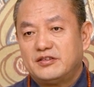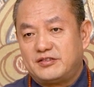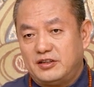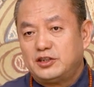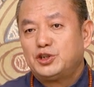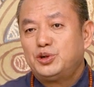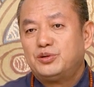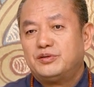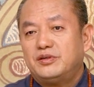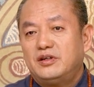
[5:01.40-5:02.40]
There was
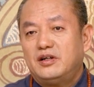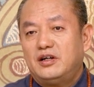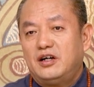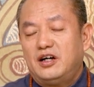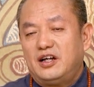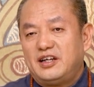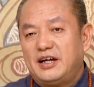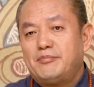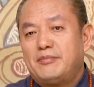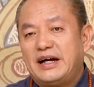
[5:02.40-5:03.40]
no space for
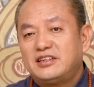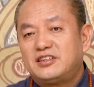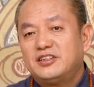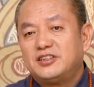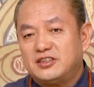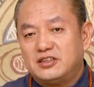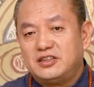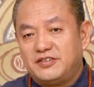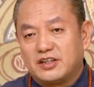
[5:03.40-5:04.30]
burial when they died.